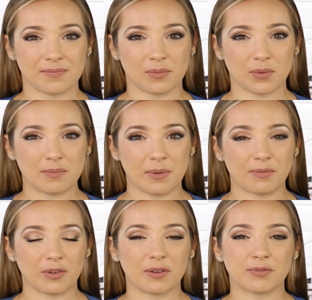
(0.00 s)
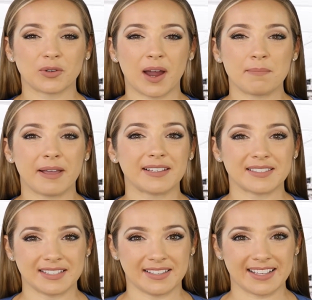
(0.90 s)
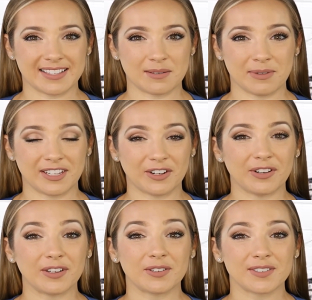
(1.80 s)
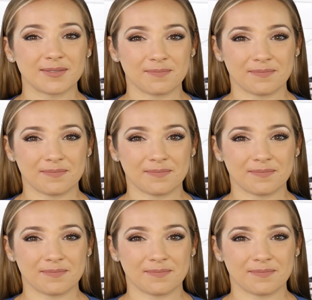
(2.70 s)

Removal of droppings and nesting materials.